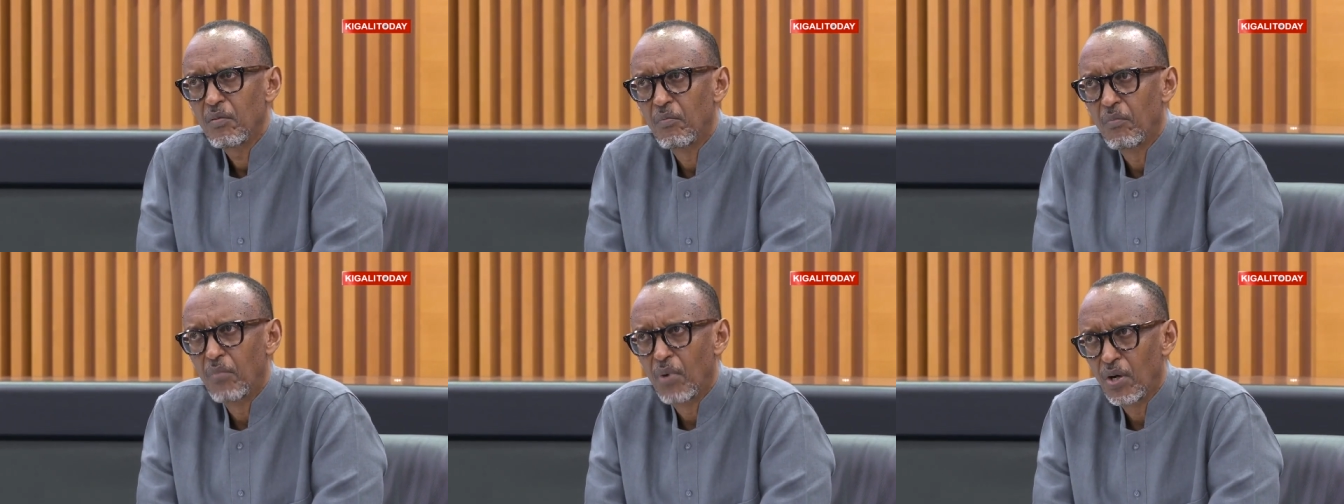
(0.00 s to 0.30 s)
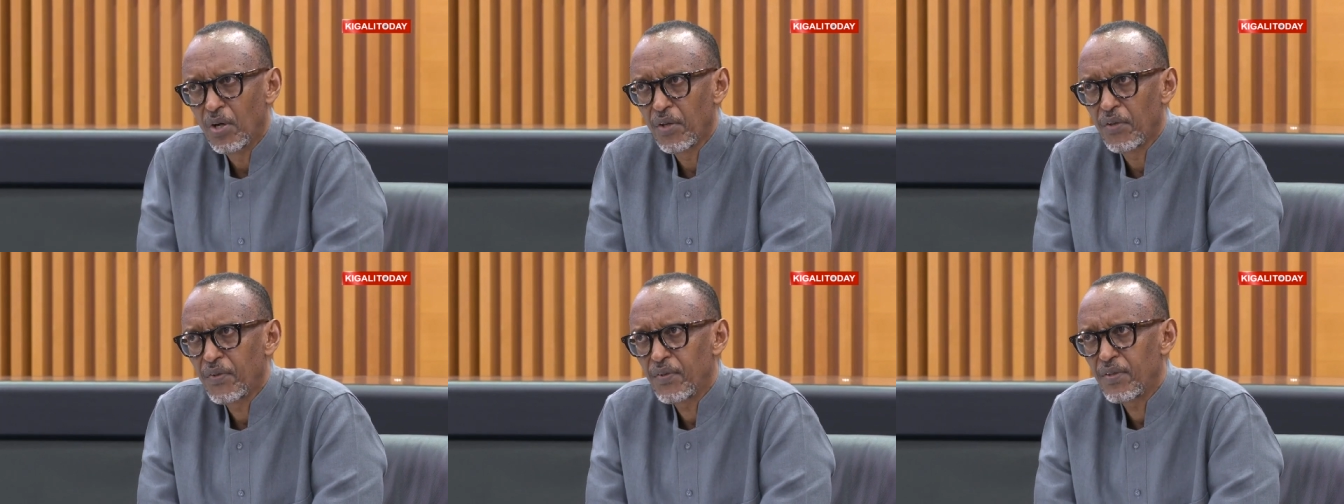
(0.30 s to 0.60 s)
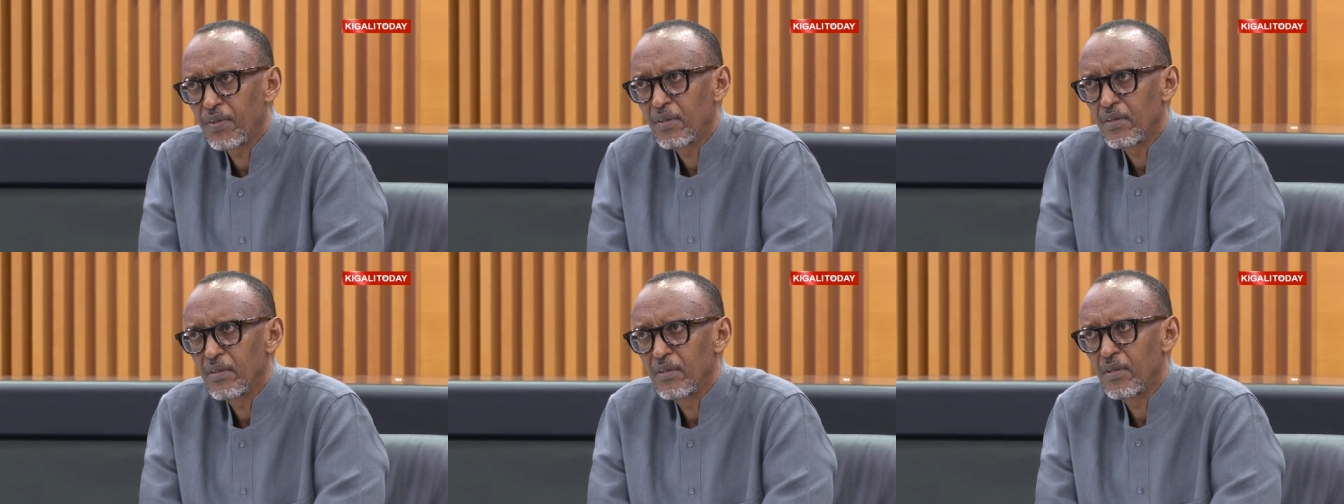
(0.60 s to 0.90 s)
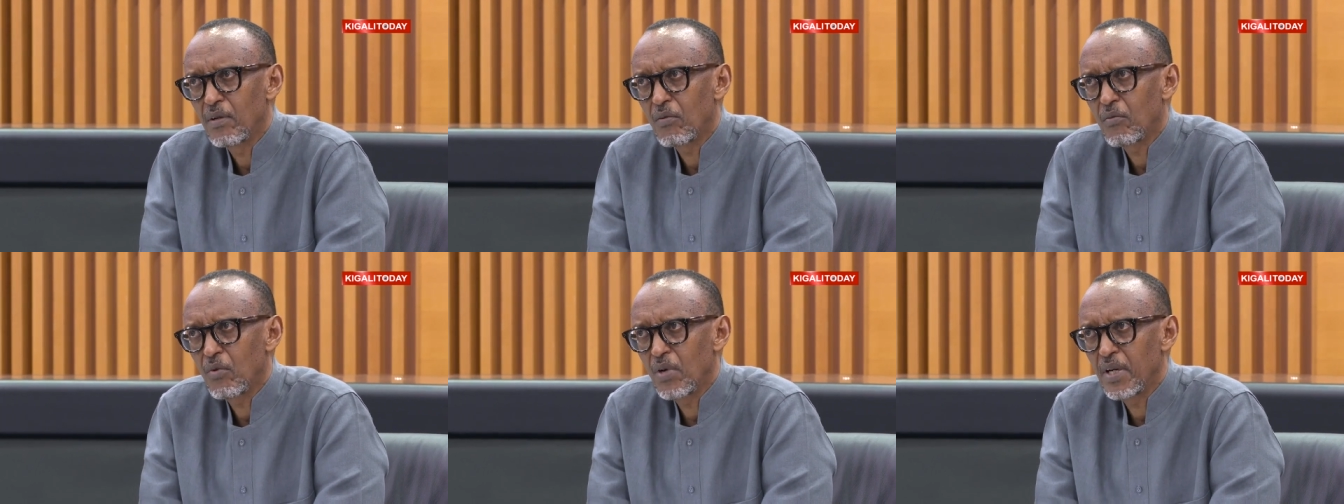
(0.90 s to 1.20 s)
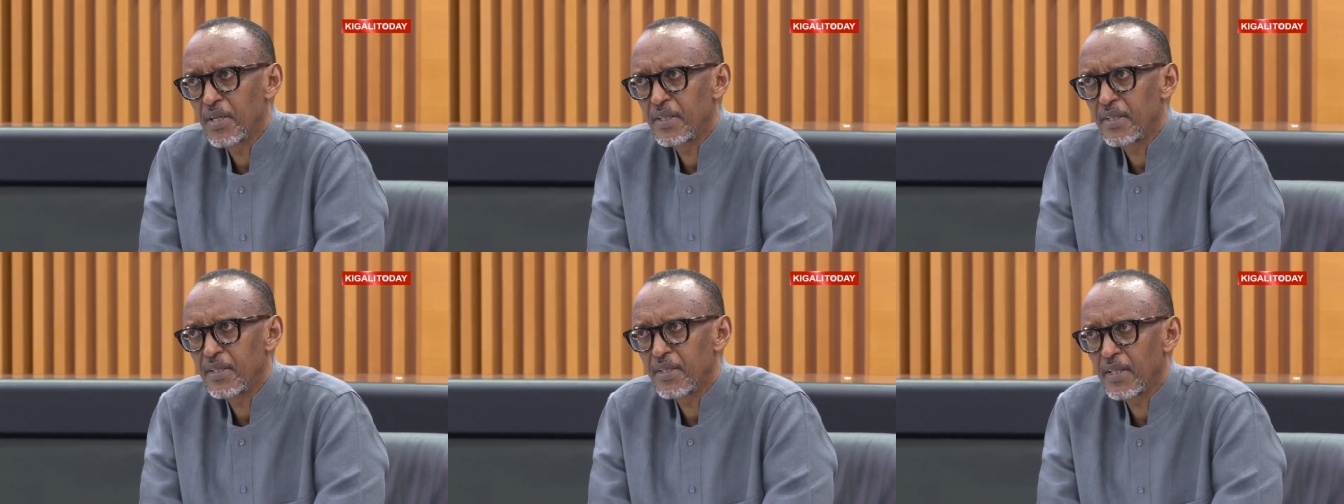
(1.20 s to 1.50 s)
both the
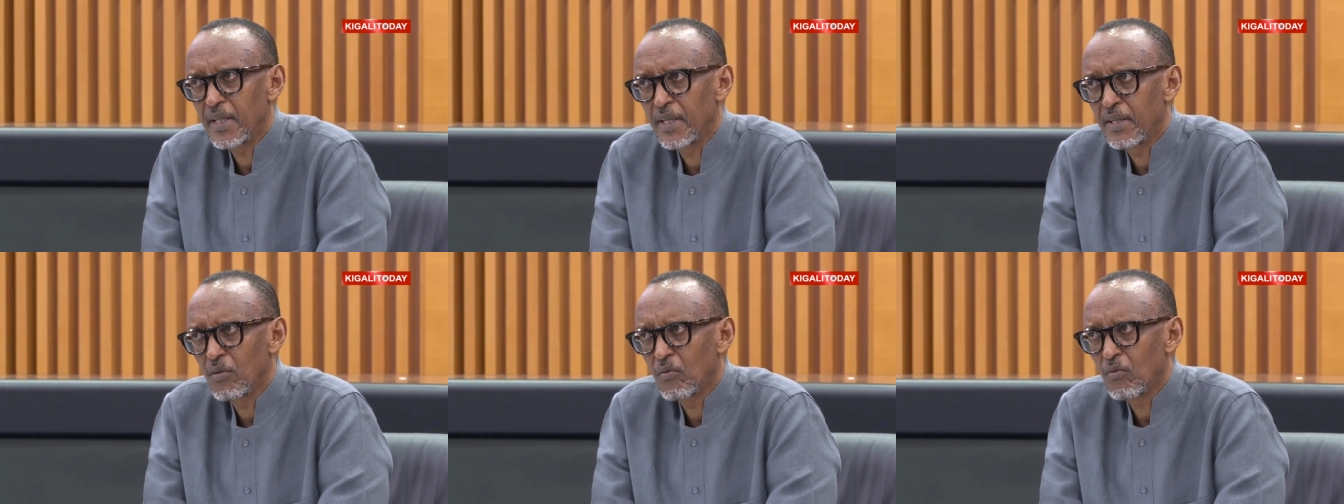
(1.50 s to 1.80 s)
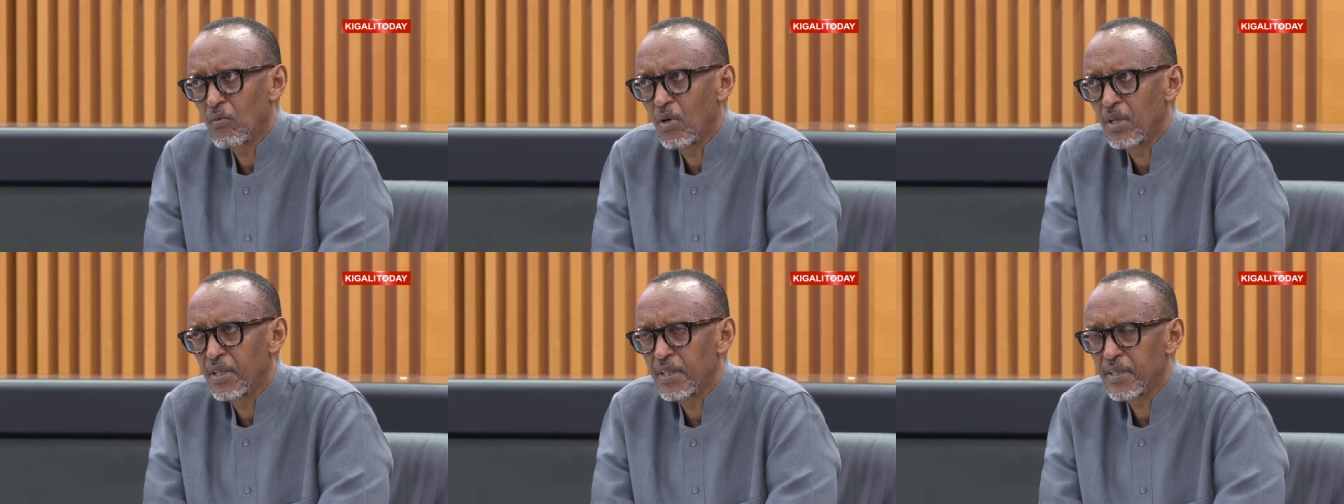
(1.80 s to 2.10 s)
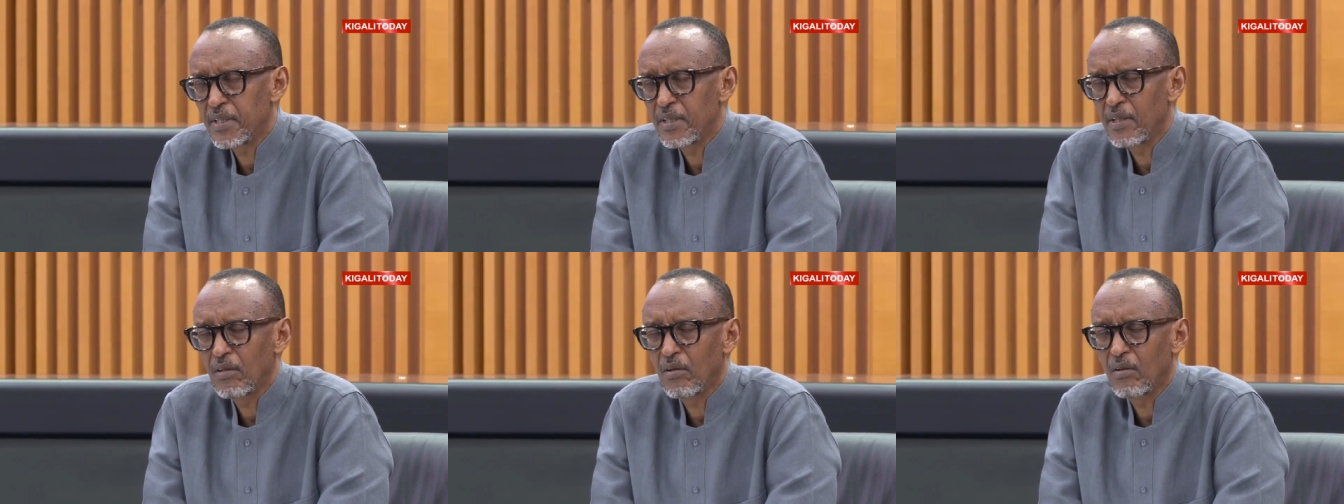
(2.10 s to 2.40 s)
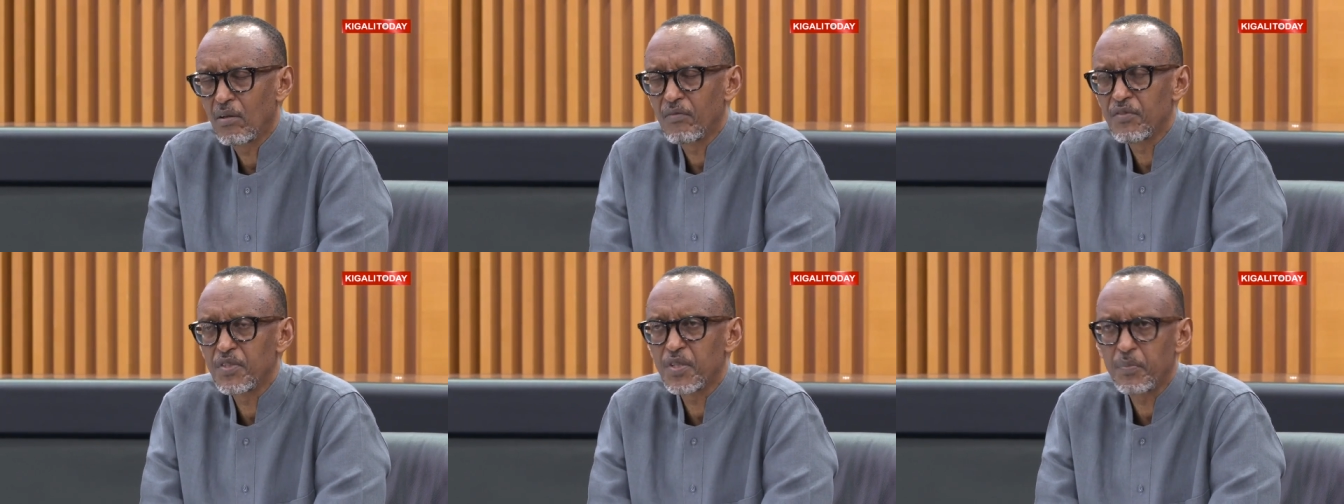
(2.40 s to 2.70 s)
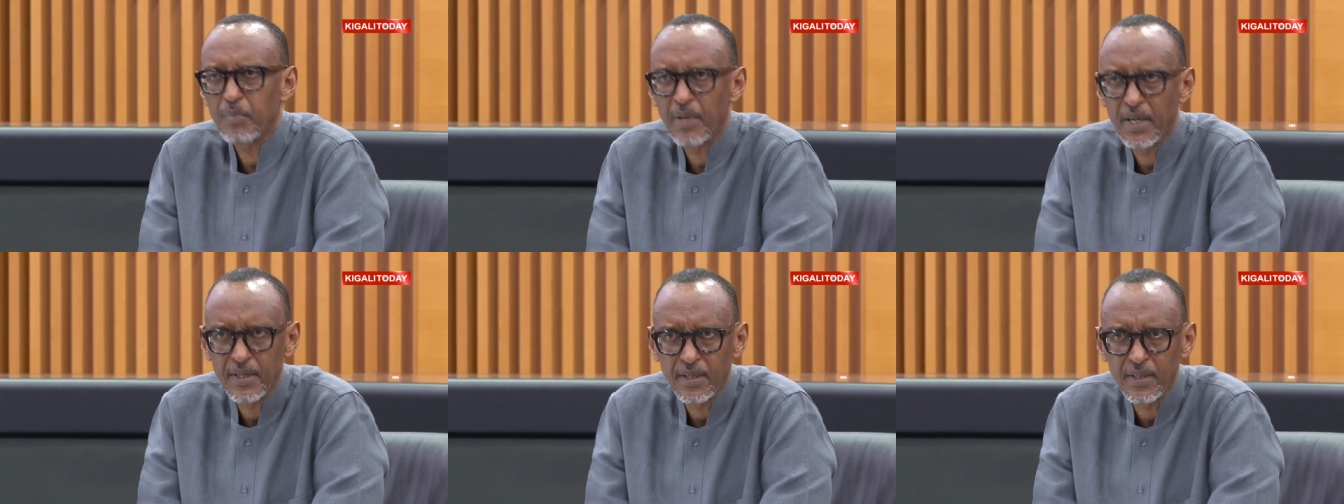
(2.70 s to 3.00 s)
quantity and quality of
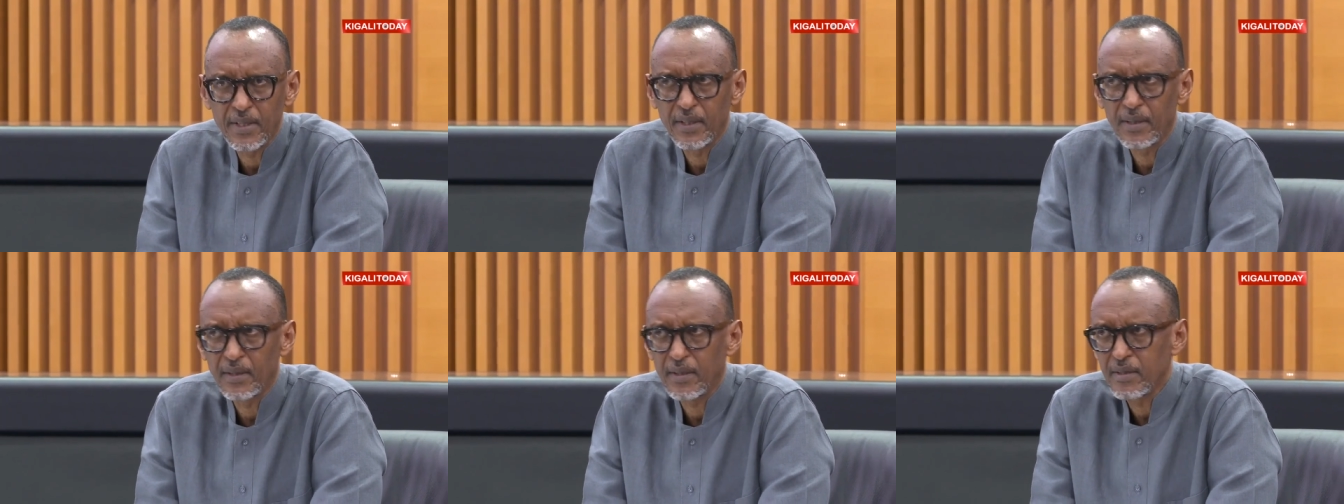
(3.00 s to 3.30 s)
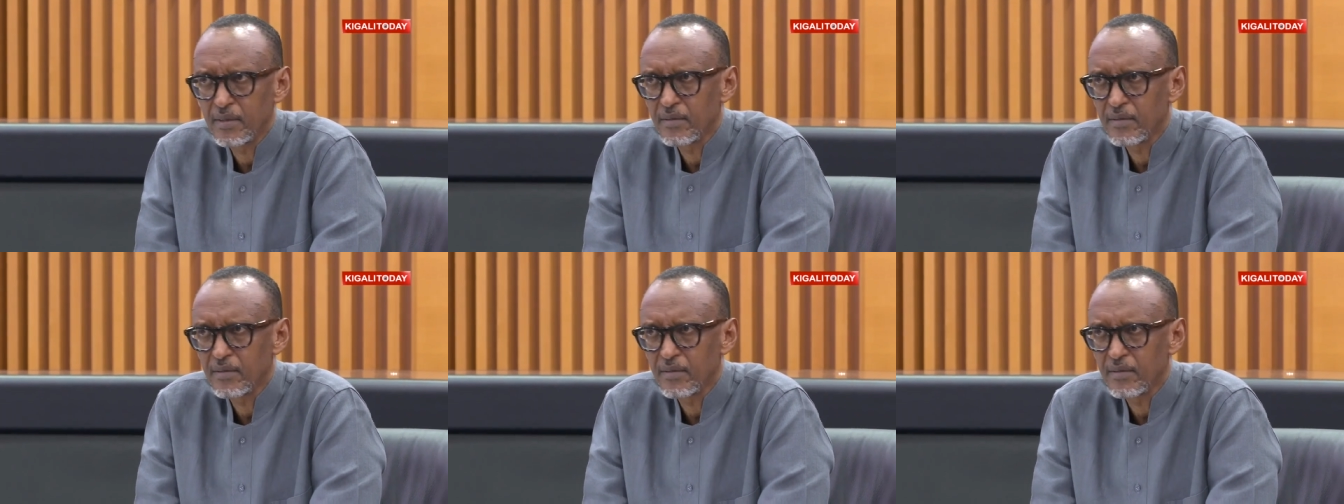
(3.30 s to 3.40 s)
spending.